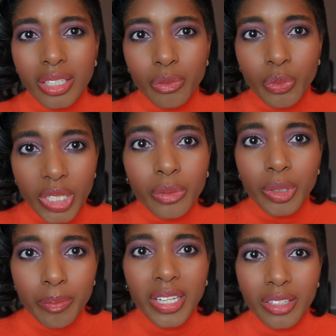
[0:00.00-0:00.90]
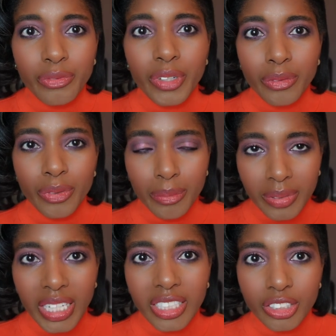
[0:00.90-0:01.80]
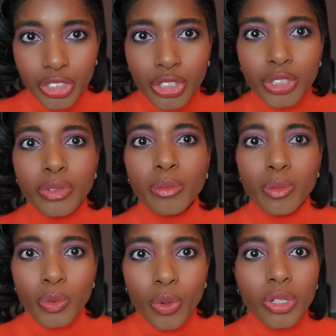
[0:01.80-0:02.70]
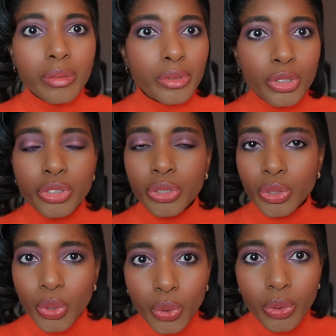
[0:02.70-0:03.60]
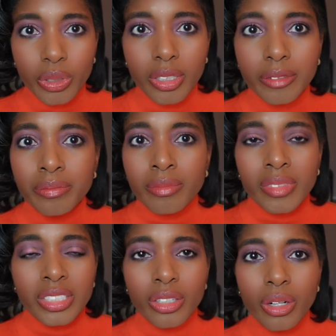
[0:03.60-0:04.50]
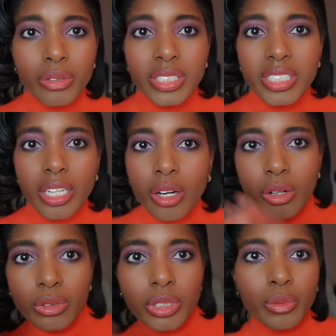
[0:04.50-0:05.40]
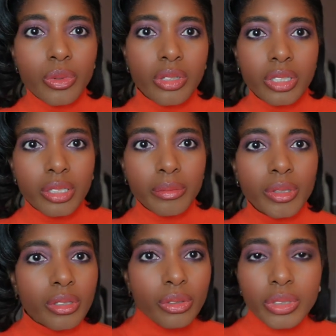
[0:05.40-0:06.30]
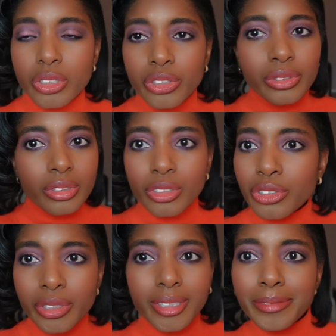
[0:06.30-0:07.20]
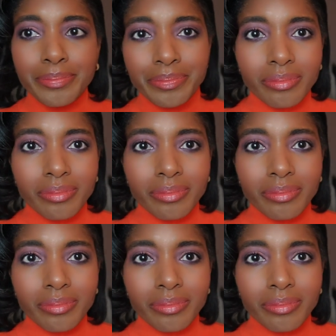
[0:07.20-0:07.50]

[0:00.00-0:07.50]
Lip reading: We would benefit from getting to choose from warm, neutral, cool. To only say only warm or only neutral,